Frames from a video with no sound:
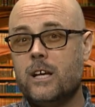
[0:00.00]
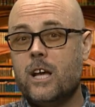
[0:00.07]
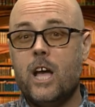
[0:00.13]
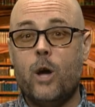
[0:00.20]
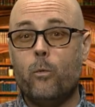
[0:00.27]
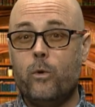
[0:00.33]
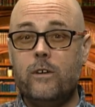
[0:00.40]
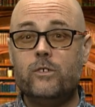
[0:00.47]

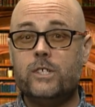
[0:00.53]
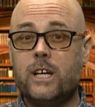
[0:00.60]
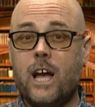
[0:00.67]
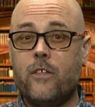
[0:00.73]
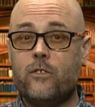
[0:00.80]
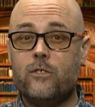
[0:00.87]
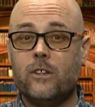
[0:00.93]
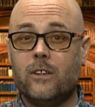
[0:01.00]
It weaves
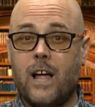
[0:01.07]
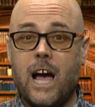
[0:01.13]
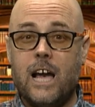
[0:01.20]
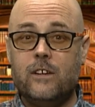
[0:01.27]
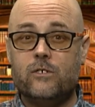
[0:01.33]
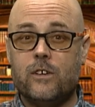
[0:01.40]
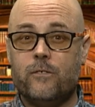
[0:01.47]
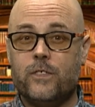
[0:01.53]
together the
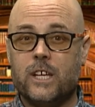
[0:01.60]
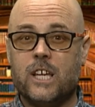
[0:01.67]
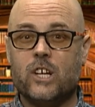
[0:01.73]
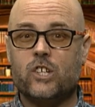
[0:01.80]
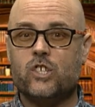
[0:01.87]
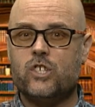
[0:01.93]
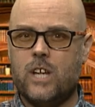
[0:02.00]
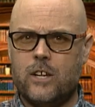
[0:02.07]
lives of the
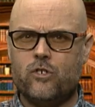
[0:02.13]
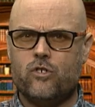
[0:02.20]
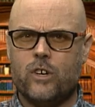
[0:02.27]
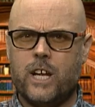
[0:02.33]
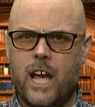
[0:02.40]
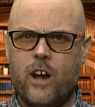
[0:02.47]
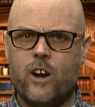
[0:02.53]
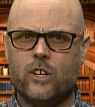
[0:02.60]
eccentric
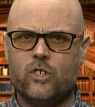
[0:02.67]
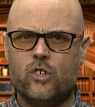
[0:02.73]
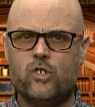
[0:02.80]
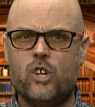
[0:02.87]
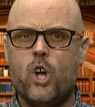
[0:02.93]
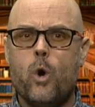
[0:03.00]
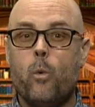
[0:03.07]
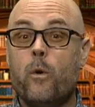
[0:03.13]
characters
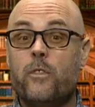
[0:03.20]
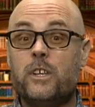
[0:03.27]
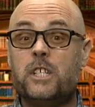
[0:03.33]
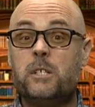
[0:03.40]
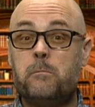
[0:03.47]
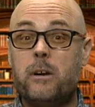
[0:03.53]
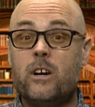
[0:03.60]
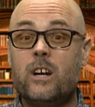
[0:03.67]
with the
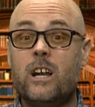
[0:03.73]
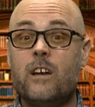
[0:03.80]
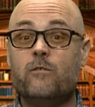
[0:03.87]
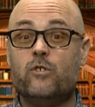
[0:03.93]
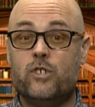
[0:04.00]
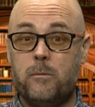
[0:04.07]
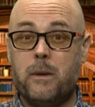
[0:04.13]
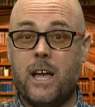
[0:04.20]
spirit of
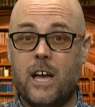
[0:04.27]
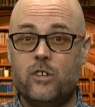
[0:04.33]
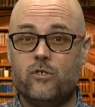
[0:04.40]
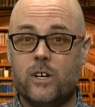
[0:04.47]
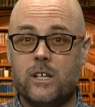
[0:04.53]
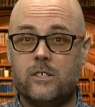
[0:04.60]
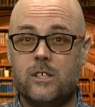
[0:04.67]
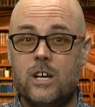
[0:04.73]
Jimi
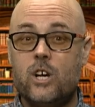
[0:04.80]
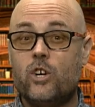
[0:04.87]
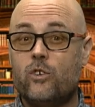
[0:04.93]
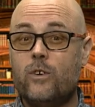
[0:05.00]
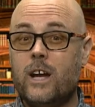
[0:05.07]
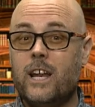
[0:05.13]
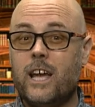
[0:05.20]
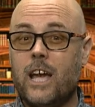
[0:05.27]
Hendrix,
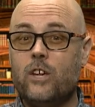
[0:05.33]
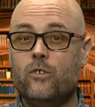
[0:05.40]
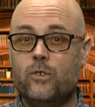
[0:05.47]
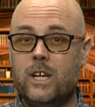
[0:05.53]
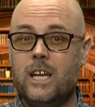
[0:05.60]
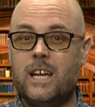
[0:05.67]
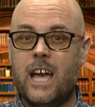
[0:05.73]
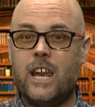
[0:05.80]
creating a
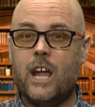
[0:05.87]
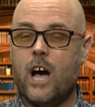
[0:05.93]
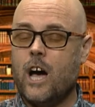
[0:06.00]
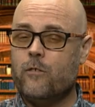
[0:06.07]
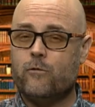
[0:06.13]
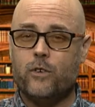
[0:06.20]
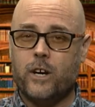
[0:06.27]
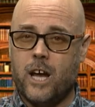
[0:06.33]
unique and
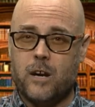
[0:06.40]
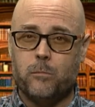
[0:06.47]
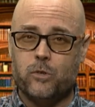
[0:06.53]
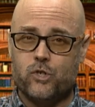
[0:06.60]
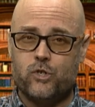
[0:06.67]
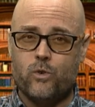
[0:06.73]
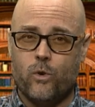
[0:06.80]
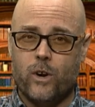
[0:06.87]
unforgettable
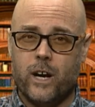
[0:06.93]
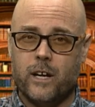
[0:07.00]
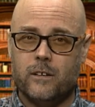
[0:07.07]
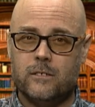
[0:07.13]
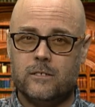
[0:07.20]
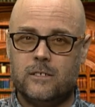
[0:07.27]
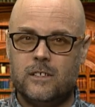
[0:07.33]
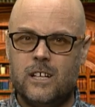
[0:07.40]
story.
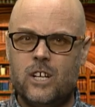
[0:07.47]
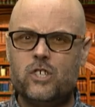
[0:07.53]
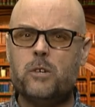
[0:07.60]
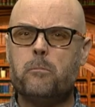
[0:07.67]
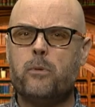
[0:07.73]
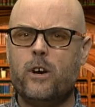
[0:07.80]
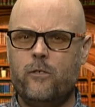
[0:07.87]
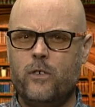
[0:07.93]
It's a
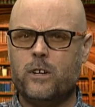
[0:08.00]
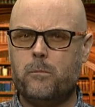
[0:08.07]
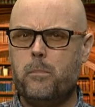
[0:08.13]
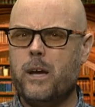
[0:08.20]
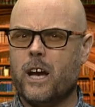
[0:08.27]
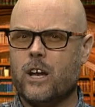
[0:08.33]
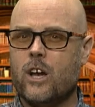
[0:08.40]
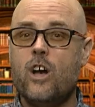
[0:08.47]
perfect
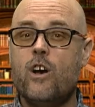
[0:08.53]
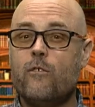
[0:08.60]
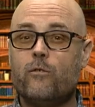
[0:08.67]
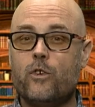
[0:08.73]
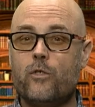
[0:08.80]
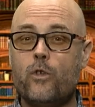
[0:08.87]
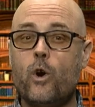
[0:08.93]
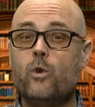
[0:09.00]
pick
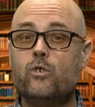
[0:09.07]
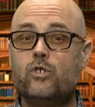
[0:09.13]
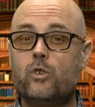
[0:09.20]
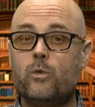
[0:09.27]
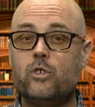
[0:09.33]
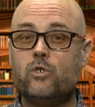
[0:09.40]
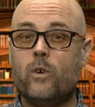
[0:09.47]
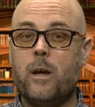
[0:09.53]
for those who
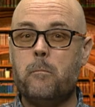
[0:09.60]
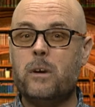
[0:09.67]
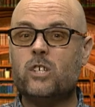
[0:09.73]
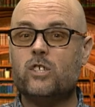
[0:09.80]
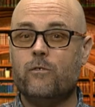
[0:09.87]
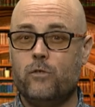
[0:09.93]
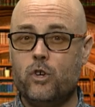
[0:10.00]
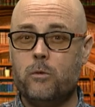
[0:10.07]
enjoy a mix
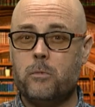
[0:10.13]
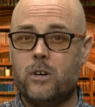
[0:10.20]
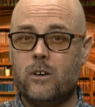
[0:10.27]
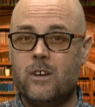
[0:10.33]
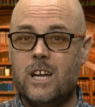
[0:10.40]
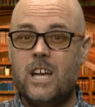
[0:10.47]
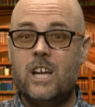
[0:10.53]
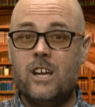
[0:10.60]
of humor,
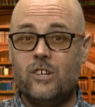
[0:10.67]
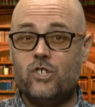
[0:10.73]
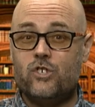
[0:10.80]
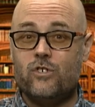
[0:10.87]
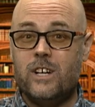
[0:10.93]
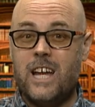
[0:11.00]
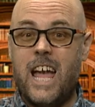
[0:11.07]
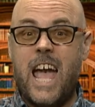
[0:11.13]

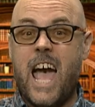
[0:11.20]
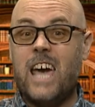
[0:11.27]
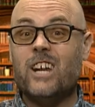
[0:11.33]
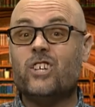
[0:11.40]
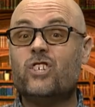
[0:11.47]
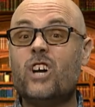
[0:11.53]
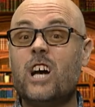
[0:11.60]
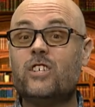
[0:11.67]
history, and a
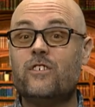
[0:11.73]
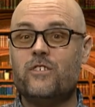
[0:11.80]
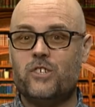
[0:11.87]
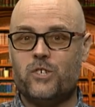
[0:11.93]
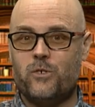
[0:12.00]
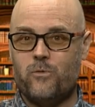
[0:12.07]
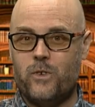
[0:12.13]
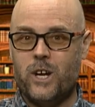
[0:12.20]
touch of the
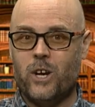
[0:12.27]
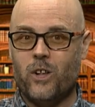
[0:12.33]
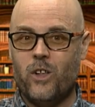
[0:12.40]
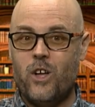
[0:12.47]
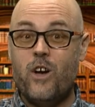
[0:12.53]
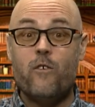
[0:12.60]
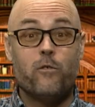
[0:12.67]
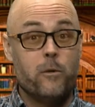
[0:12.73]
surreal
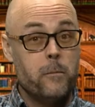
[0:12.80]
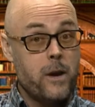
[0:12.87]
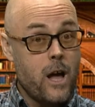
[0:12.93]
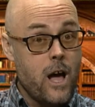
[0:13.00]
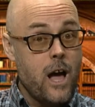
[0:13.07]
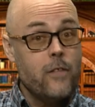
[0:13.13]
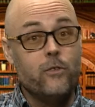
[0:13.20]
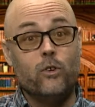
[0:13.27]
from an
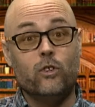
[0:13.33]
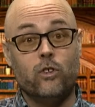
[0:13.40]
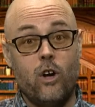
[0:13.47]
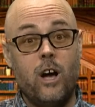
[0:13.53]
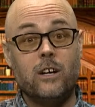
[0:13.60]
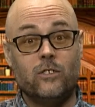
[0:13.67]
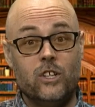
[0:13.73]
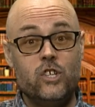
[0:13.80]
author
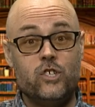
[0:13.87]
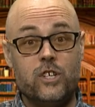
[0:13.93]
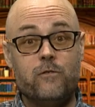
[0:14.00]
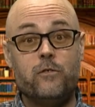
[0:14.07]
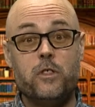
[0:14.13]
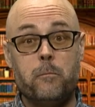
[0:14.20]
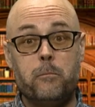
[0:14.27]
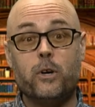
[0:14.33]
long listed
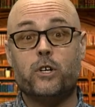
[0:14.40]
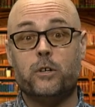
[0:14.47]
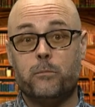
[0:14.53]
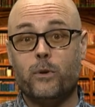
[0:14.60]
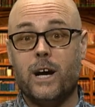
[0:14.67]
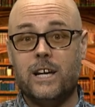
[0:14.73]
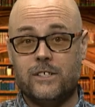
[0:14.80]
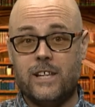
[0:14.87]
for the Booker
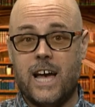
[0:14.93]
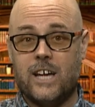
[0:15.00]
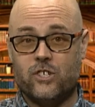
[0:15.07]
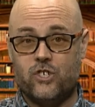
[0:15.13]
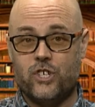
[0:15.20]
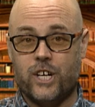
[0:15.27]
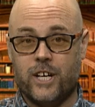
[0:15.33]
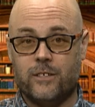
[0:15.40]
Prize
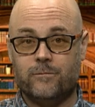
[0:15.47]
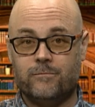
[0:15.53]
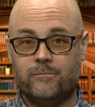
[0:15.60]
last year.